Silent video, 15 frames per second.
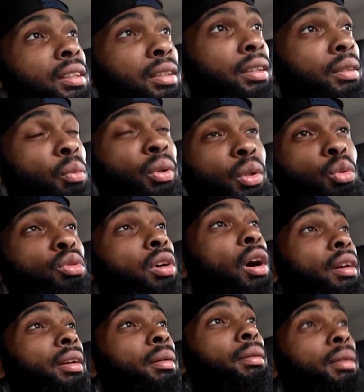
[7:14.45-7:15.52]
when you
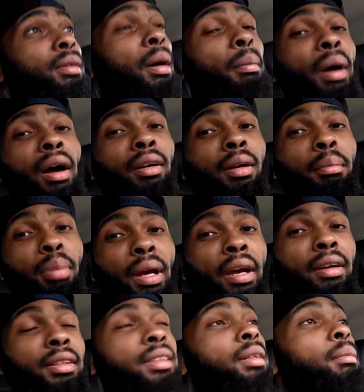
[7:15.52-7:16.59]
talking about
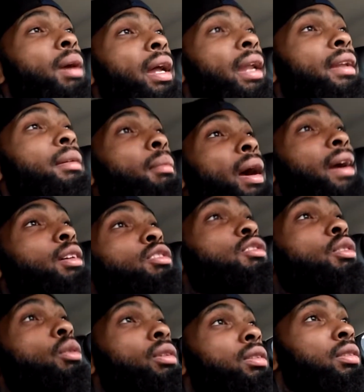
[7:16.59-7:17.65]
comparing somebody to Michael
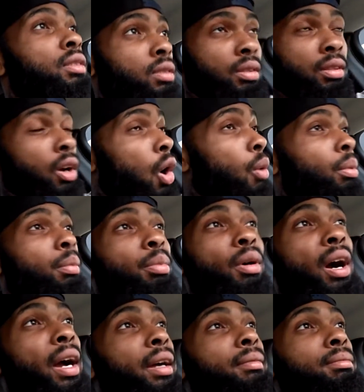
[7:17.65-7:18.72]
Jordan, Kobe
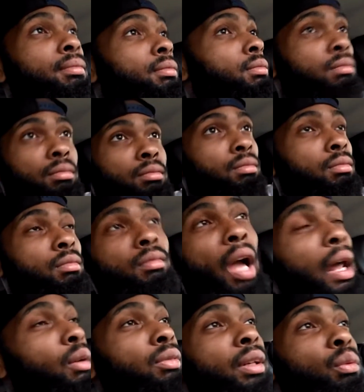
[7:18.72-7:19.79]
Bryant. I
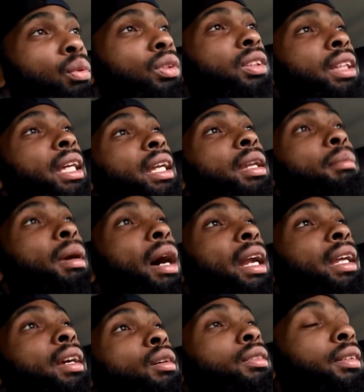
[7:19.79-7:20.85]
don't think we'll see anybody
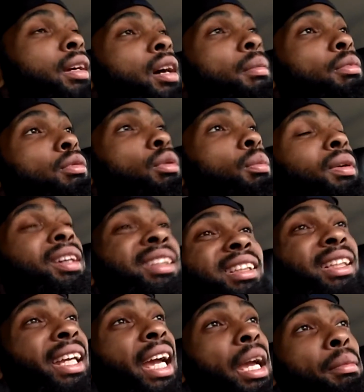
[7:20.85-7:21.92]
else to come through because the
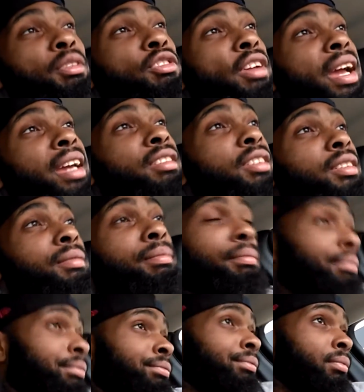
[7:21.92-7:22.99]
game's changing.
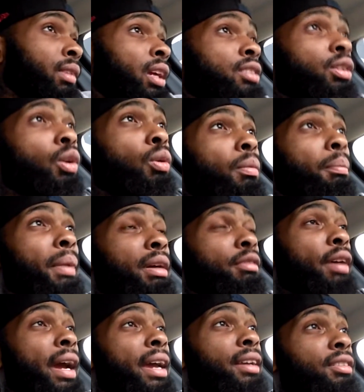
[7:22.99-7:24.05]
So
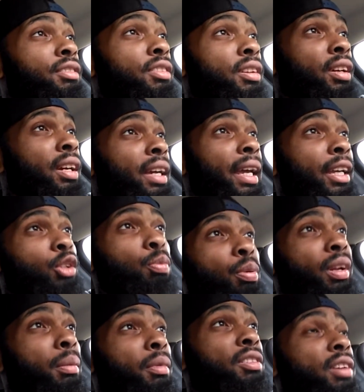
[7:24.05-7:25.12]
mid-range is pretty
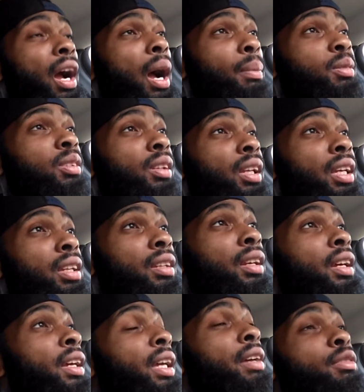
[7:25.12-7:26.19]
much obsolete.
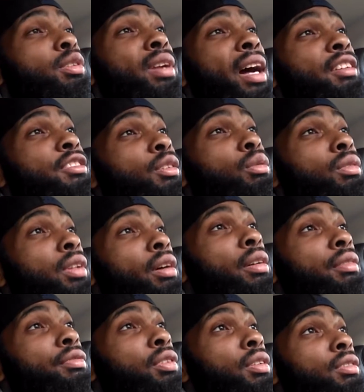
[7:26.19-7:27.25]
If you're not shooting
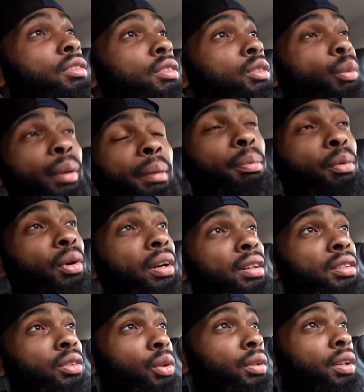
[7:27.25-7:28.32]
30-foot three-pointers
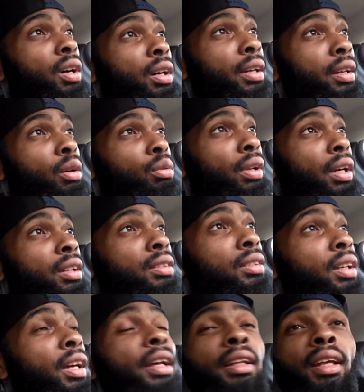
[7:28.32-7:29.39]
or dunking on niggas,
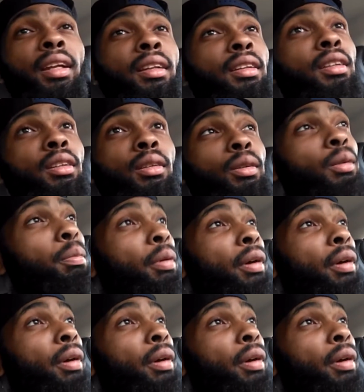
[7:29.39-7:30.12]
then you're